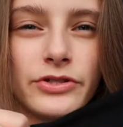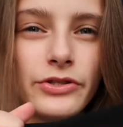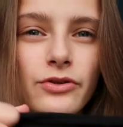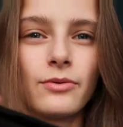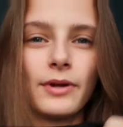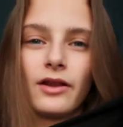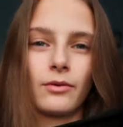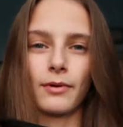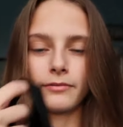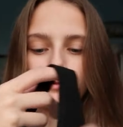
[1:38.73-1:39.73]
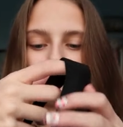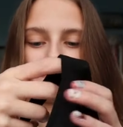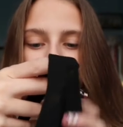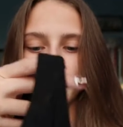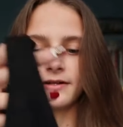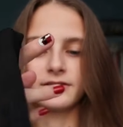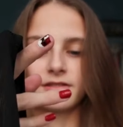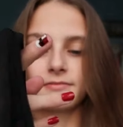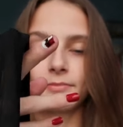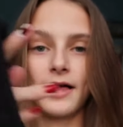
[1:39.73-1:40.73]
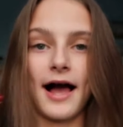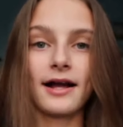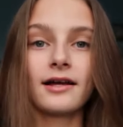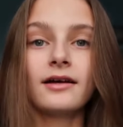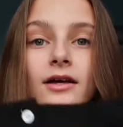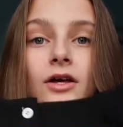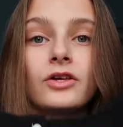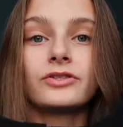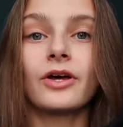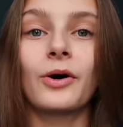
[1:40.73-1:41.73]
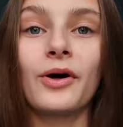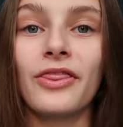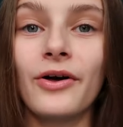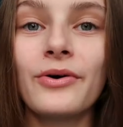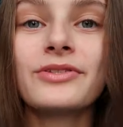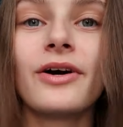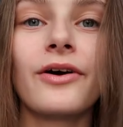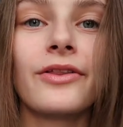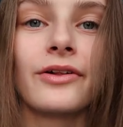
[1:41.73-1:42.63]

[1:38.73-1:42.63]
see-through, but it'll probably be fine because it's black. So those are the